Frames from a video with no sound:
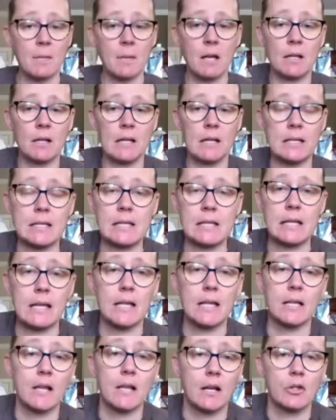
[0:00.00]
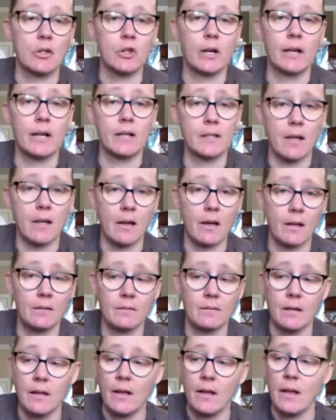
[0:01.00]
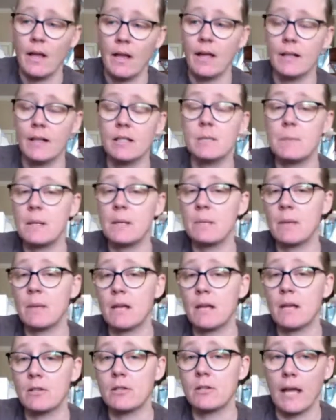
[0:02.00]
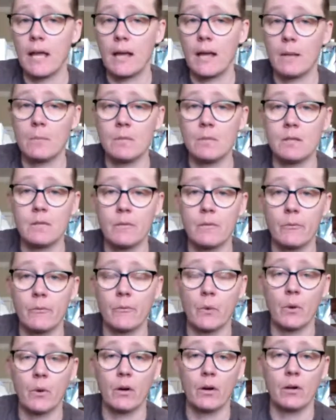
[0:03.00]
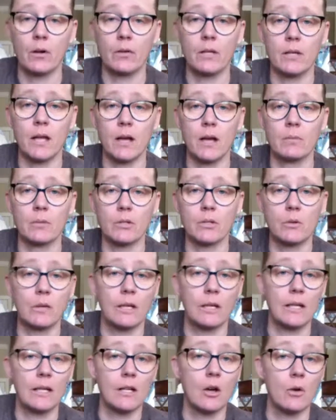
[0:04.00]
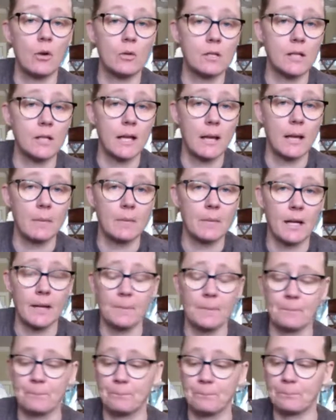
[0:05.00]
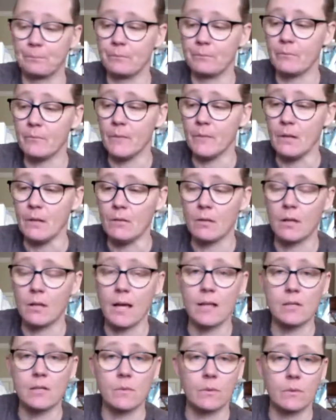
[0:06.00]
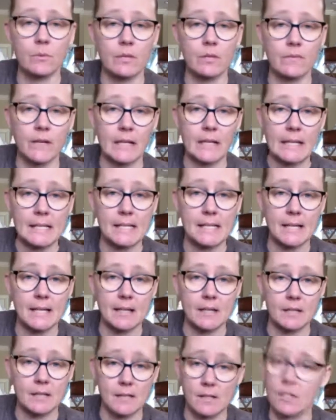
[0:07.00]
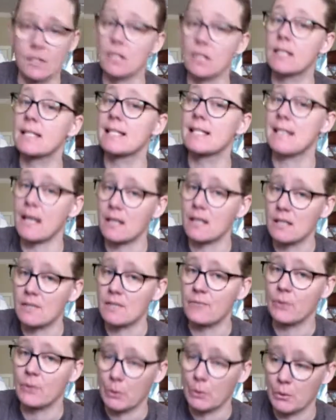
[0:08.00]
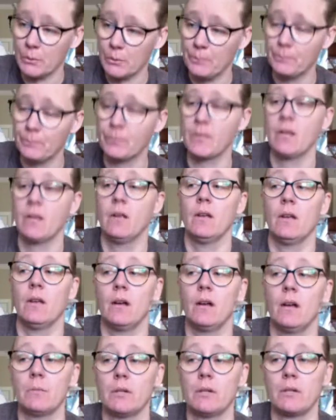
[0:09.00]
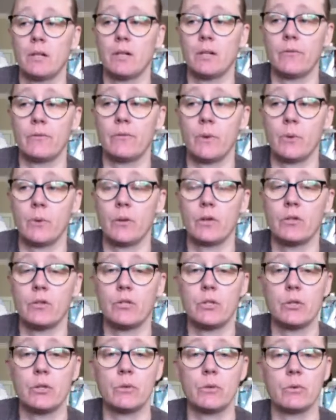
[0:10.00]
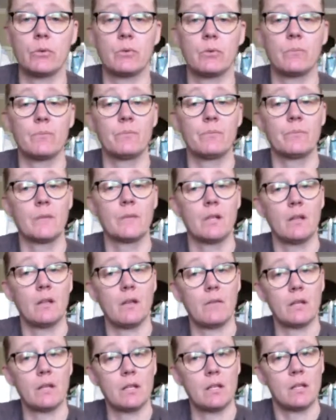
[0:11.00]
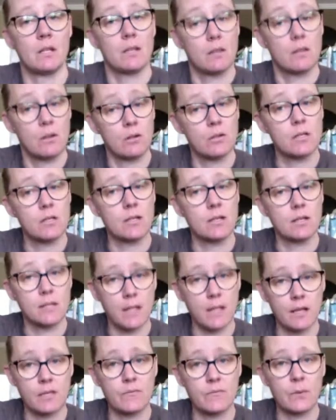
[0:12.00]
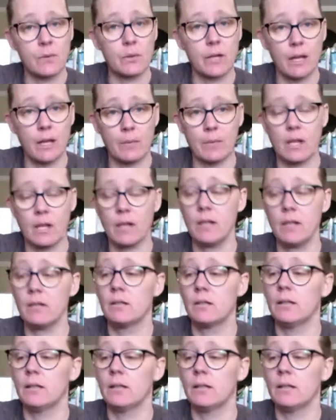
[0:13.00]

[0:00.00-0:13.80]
I'd like to thank Tryazon and Spinmaster Games for the opportunity to host a game night. The last one was very successful. I'm looking forward to having another successful game night.